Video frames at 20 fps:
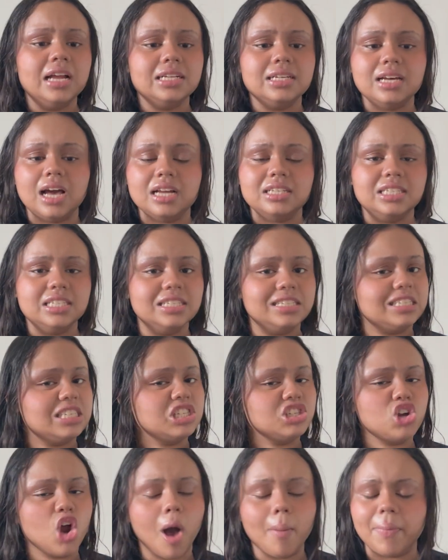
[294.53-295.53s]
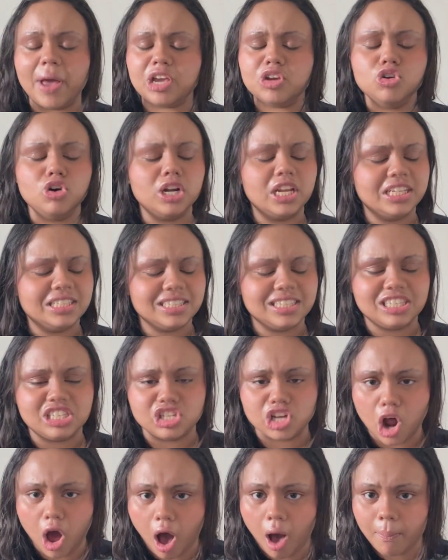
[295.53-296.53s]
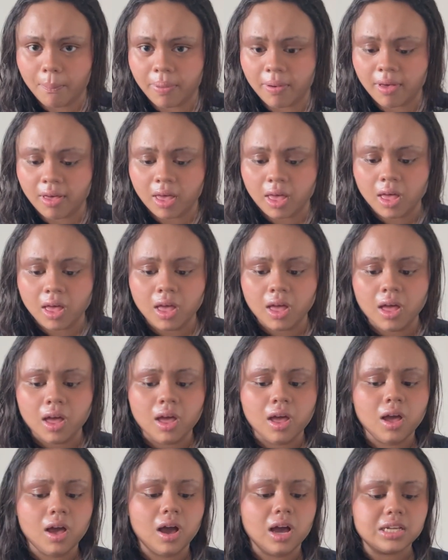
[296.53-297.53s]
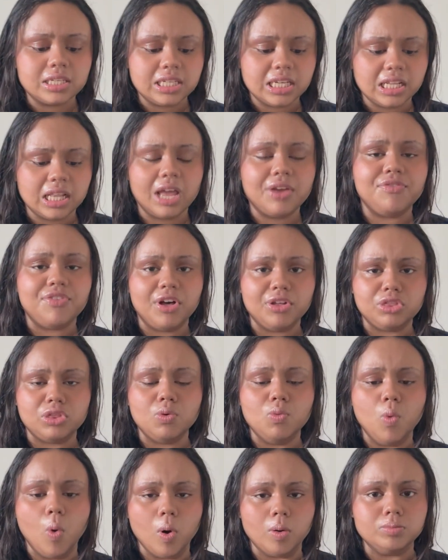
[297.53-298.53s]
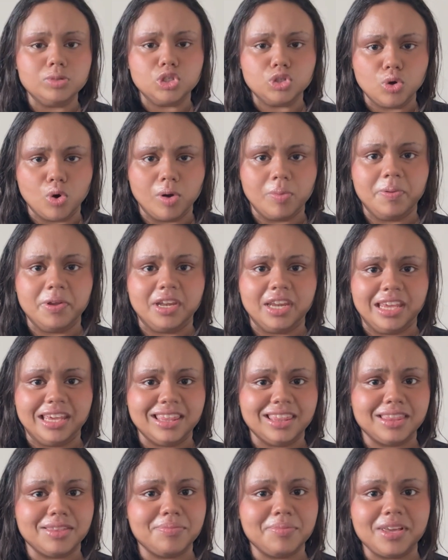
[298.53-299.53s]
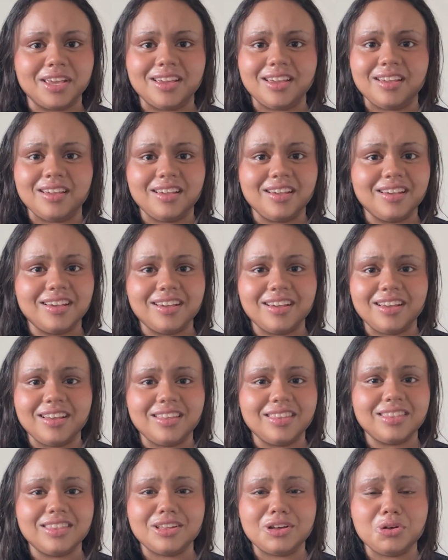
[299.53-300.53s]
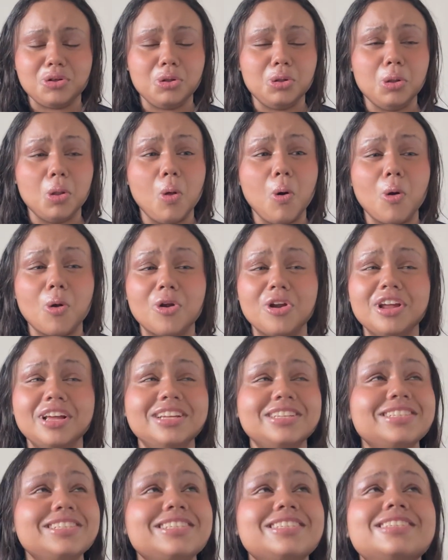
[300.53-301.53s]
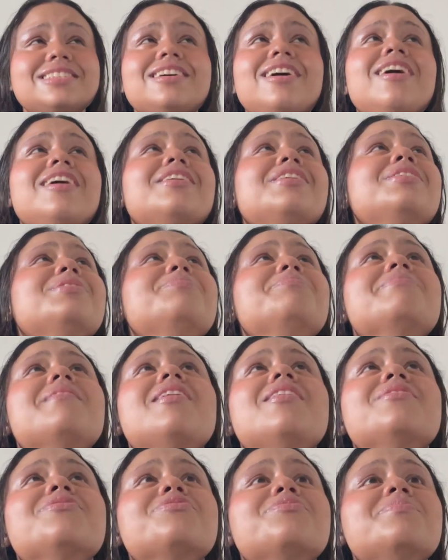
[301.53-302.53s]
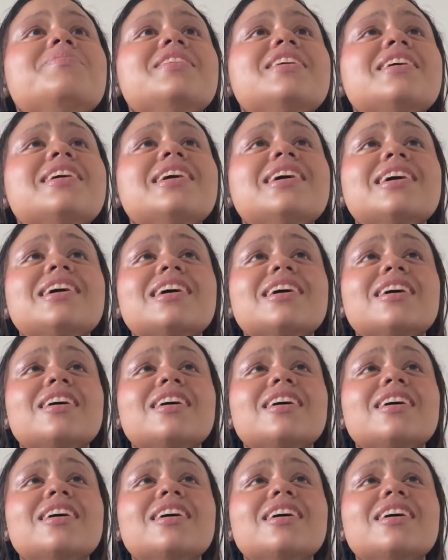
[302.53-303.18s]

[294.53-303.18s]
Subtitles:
I didn't stop. I couldn't stop until I felt the warm shore beneath me and the glorious sun above me.